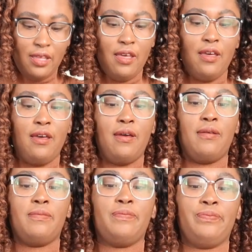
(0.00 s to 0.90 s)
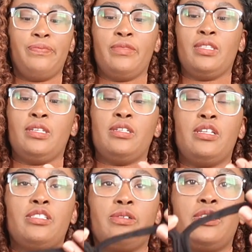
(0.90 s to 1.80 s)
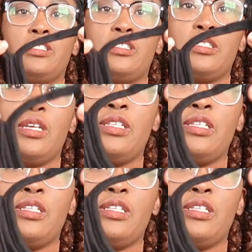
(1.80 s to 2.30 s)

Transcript: And so it just